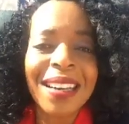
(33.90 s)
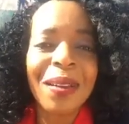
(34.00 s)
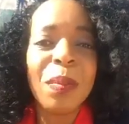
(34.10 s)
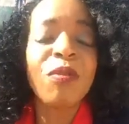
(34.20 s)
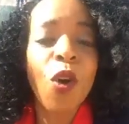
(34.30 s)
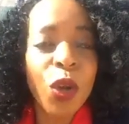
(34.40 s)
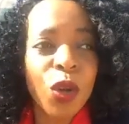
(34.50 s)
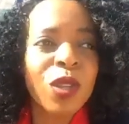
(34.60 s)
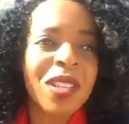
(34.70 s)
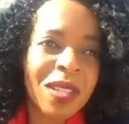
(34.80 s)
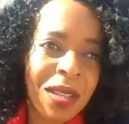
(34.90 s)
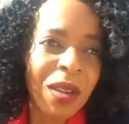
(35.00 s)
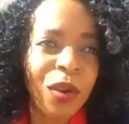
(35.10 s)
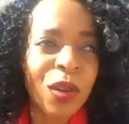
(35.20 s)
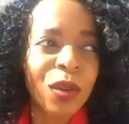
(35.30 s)
Before you
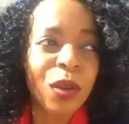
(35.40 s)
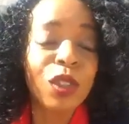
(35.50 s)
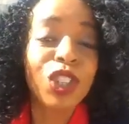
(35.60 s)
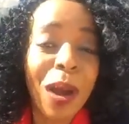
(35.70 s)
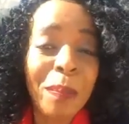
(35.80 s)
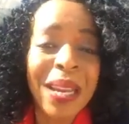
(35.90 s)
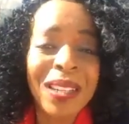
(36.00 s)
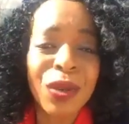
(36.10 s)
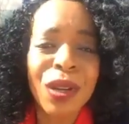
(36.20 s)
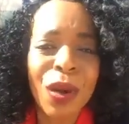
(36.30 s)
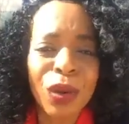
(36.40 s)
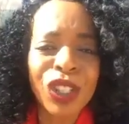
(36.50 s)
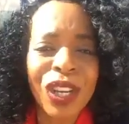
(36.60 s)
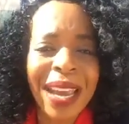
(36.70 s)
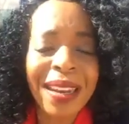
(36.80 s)
jump into
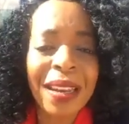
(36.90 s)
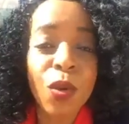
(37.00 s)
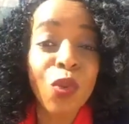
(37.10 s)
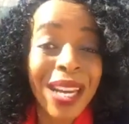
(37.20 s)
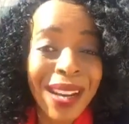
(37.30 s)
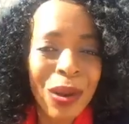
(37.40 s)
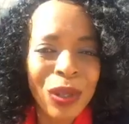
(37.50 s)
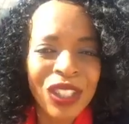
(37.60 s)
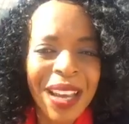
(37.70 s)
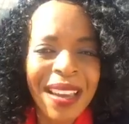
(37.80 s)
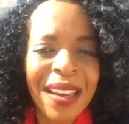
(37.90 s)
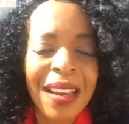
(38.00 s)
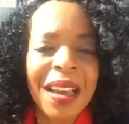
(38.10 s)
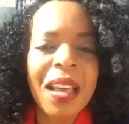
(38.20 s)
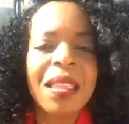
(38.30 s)
renegotiating
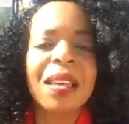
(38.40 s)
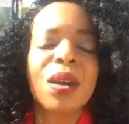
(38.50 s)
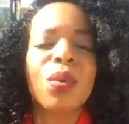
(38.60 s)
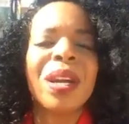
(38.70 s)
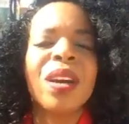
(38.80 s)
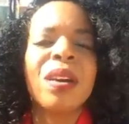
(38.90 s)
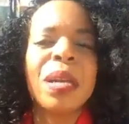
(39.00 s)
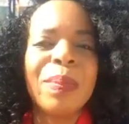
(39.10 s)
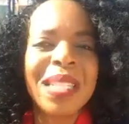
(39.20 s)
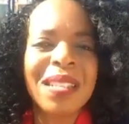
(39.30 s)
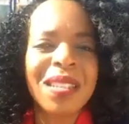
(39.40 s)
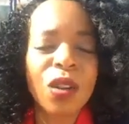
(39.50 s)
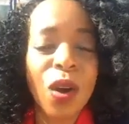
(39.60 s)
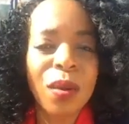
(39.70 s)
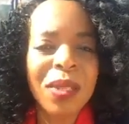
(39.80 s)
the career and business
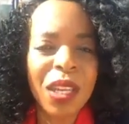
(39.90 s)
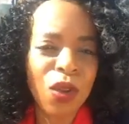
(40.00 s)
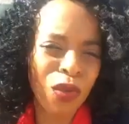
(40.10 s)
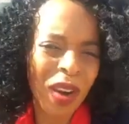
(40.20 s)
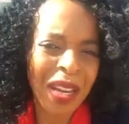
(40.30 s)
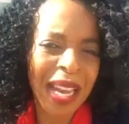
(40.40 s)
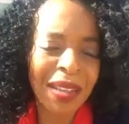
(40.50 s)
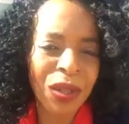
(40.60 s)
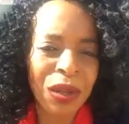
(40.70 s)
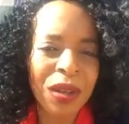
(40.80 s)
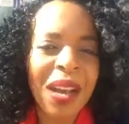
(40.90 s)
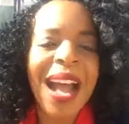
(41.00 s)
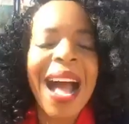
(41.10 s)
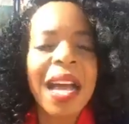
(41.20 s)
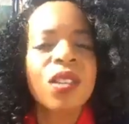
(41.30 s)
terms that you already entered,
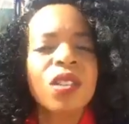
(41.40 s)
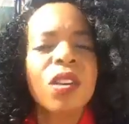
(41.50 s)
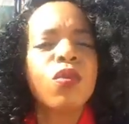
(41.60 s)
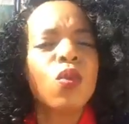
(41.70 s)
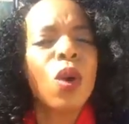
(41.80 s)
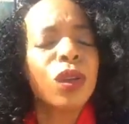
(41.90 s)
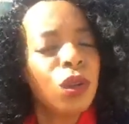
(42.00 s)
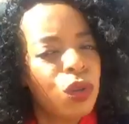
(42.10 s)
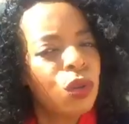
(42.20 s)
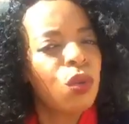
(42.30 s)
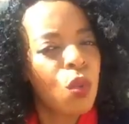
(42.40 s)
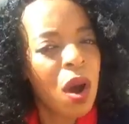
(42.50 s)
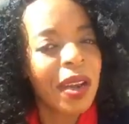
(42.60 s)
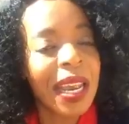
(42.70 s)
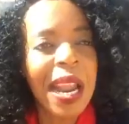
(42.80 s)
ask yourself what you do
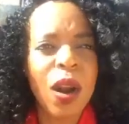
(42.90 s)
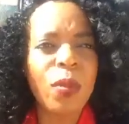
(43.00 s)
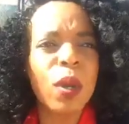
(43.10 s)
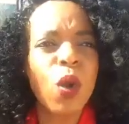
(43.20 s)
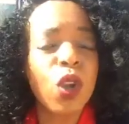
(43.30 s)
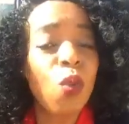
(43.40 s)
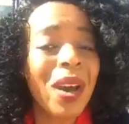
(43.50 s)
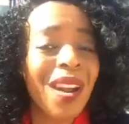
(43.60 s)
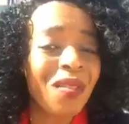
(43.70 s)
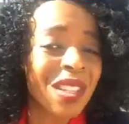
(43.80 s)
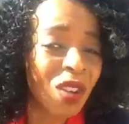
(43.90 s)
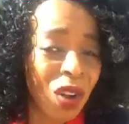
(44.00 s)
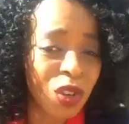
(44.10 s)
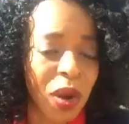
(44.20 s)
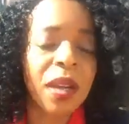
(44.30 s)
want. And I don't mean what you want out of this
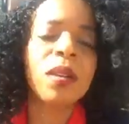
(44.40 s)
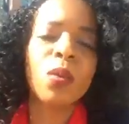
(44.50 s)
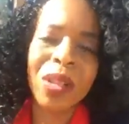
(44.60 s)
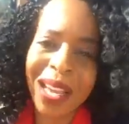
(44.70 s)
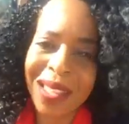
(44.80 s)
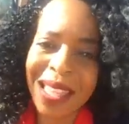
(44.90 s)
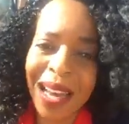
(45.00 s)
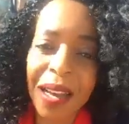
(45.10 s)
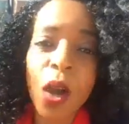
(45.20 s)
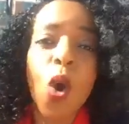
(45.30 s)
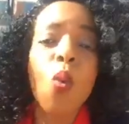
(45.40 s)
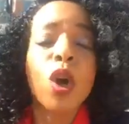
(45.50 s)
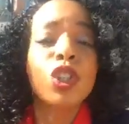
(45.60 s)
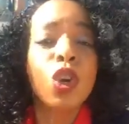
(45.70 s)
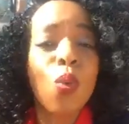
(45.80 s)
contract. We'll get to that.
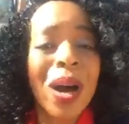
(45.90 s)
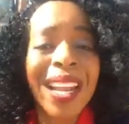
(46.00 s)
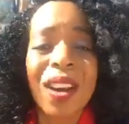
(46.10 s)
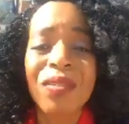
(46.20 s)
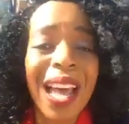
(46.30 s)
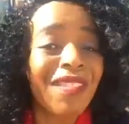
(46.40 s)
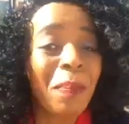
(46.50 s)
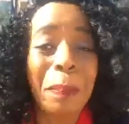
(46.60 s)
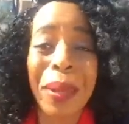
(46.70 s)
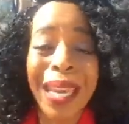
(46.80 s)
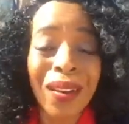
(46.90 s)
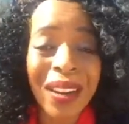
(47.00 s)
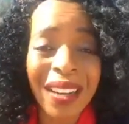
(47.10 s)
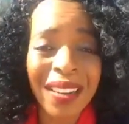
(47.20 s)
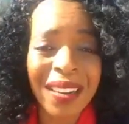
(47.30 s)
What you want out of life, period.